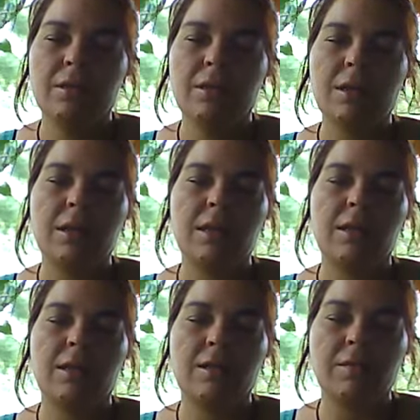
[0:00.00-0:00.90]
Because
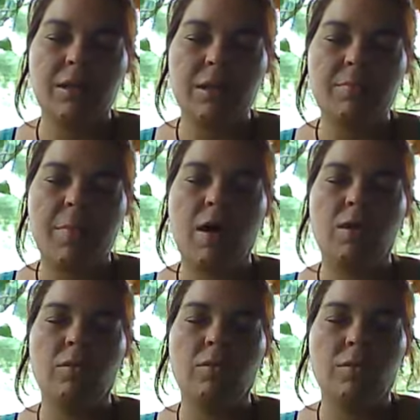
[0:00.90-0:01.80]
those
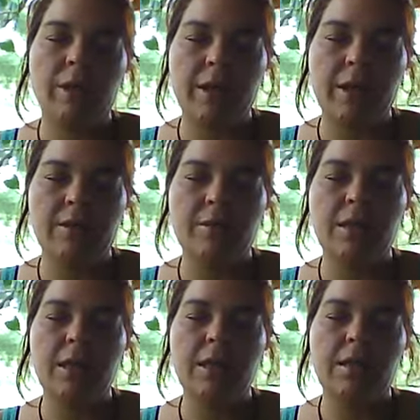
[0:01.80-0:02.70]
small
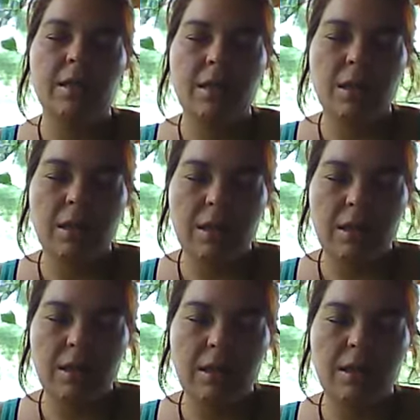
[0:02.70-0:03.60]
windows
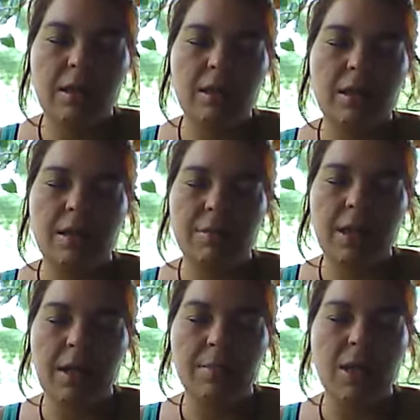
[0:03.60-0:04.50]
is
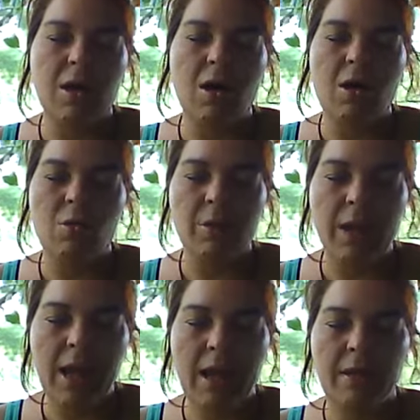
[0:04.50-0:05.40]
sometimes all we
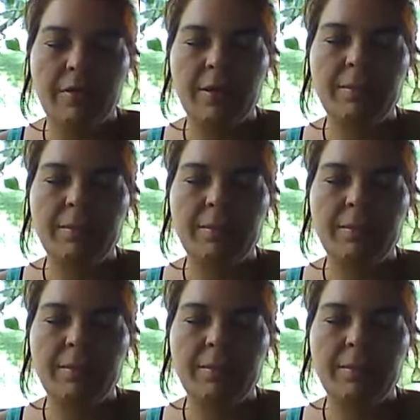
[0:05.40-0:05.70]
have.